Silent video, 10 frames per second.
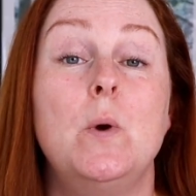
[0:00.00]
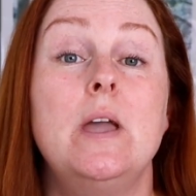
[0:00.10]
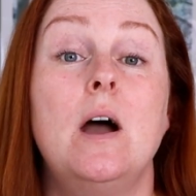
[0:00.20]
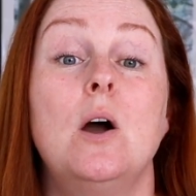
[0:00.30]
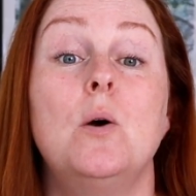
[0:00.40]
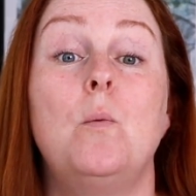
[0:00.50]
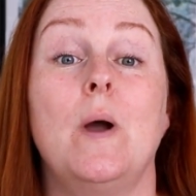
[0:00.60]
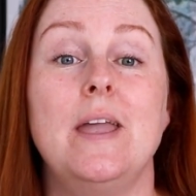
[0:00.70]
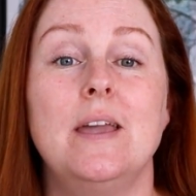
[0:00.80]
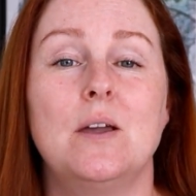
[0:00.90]
we are
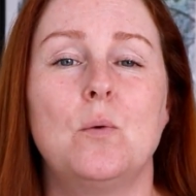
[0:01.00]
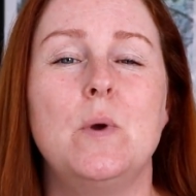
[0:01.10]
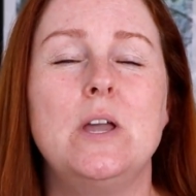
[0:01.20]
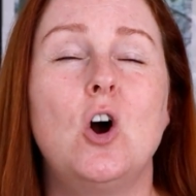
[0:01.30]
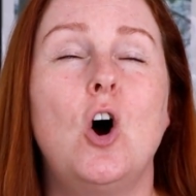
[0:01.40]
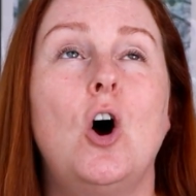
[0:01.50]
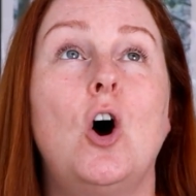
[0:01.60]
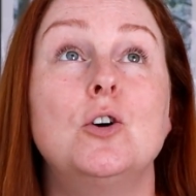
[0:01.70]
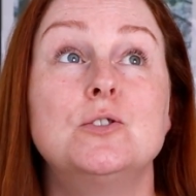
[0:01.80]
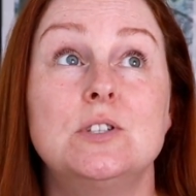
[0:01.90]
awake, we
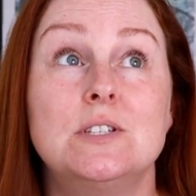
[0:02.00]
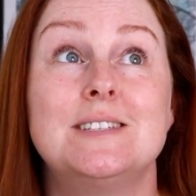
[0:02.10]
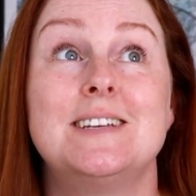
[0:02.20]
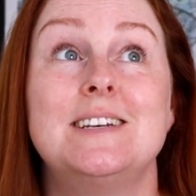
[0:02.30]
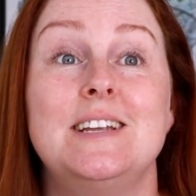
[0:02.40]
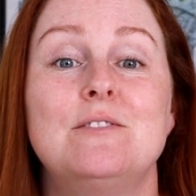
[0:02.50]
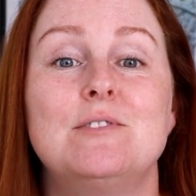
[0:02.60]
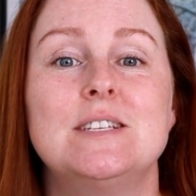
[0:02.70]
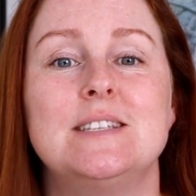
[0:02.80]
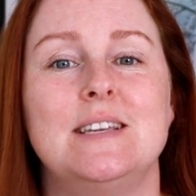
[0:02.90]
constantly
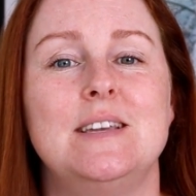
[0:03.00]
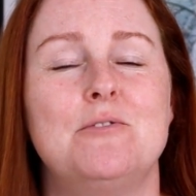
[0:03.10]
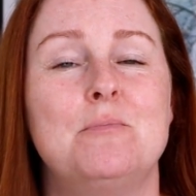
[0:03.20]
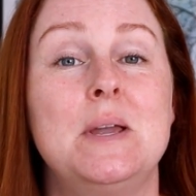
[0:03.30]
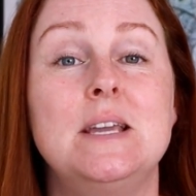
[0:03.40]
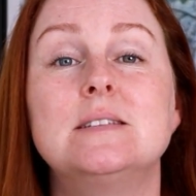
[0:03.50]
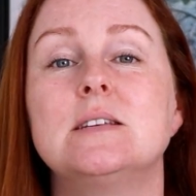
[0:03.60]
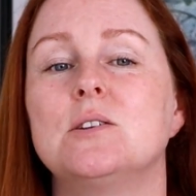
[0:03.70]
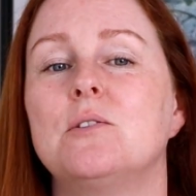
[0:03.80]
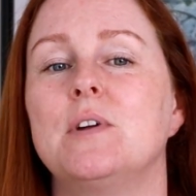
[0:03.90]
receive
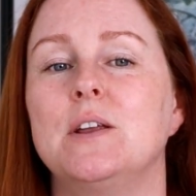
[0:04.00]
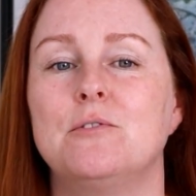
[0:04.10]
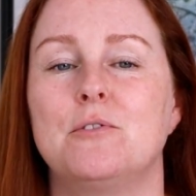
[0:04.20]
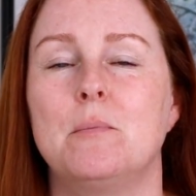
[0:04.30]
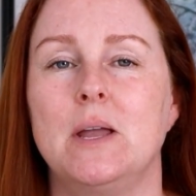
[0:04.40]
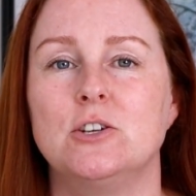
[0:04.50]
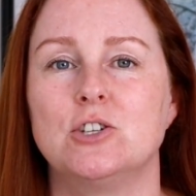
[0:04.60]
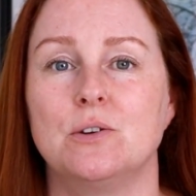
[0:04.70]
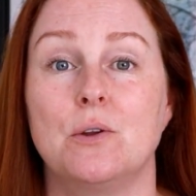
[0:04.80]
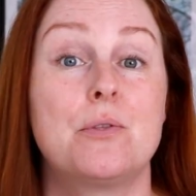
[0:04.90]
pieces of
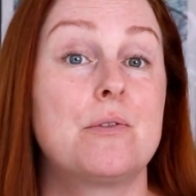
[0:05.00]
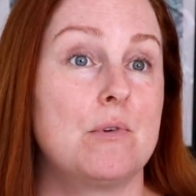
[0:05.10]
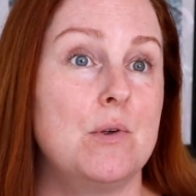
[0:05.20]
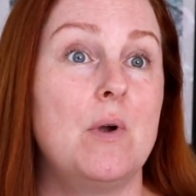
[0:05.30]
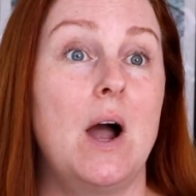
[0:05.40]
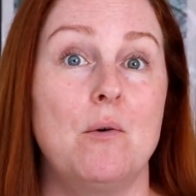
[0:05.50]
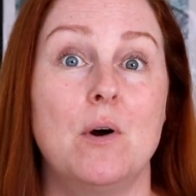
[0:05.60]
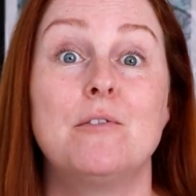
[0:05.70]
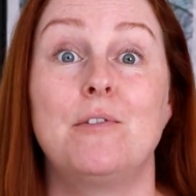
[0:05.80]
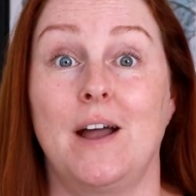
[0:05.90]
information through
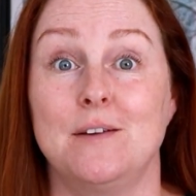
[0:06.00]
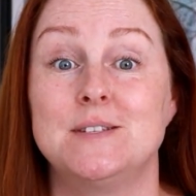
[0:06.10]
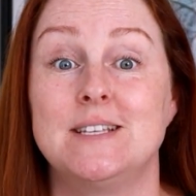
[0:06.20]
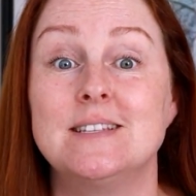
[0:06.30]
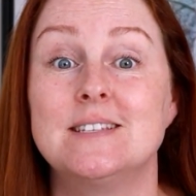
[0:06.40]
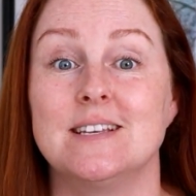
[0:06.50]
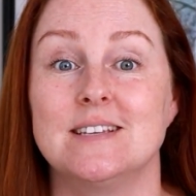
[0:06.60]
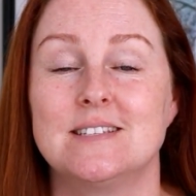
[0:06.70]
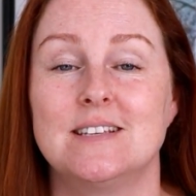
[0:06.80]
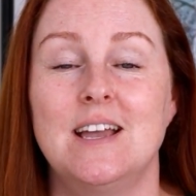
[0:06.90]
our five
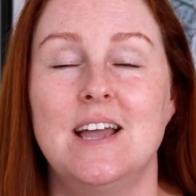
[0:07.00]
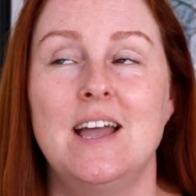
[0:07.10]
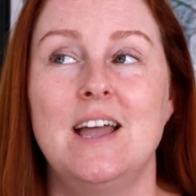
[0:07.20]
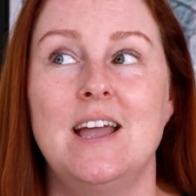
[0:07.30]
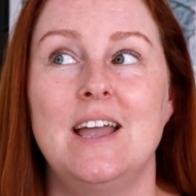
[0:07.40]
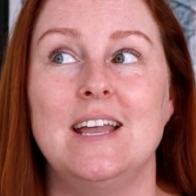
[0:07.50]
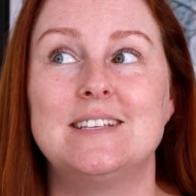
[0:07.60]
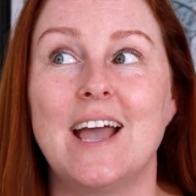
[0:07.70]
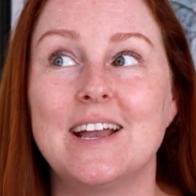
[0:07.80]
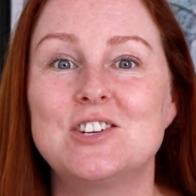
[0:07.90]
senses.
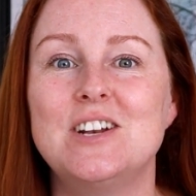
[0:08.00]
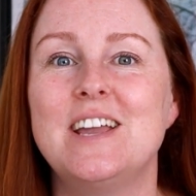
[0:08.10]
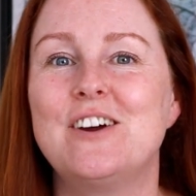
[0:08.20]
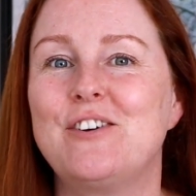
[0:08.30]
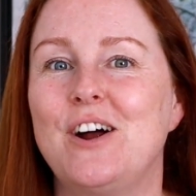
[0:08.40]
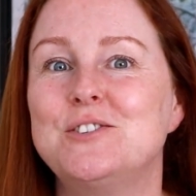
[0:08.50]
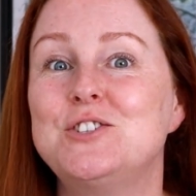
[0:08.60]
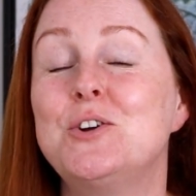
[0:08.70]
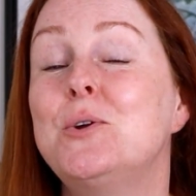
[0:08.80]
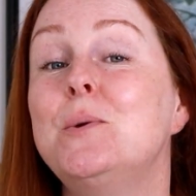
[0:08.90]
It's actually around
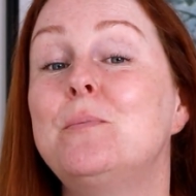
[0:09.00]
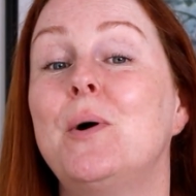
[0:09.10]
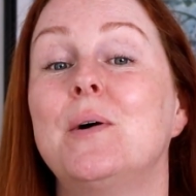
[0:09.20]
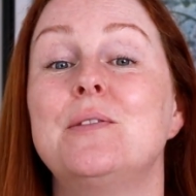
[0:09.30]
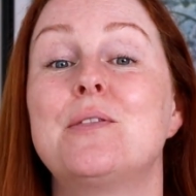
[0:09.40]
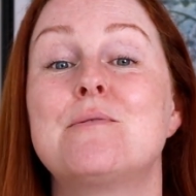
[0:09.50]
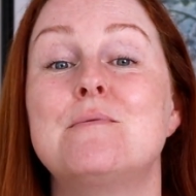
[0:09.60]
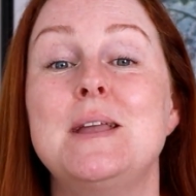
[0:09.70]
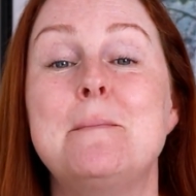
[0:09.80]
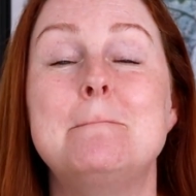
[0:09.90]

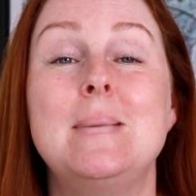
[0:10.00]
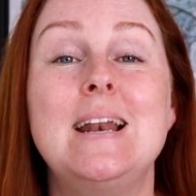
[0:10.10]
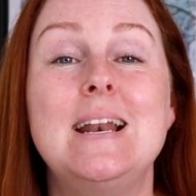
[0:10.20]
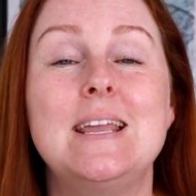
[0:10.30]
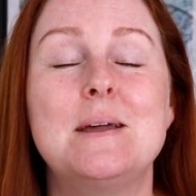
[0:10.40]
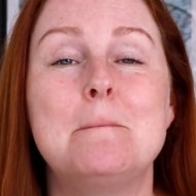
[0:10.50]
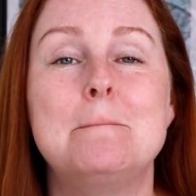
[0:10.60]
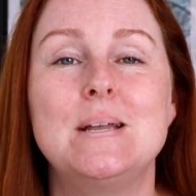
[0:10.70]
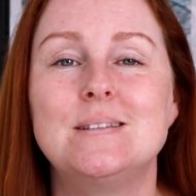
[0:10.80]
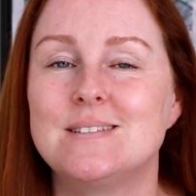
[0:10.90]
2.3 million
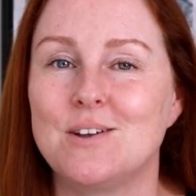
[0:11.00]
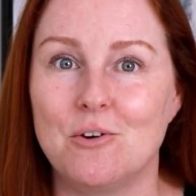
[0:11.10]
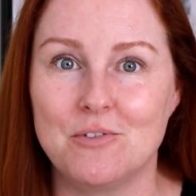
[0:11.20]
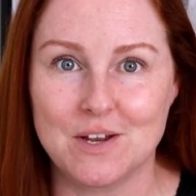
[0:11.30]
bits of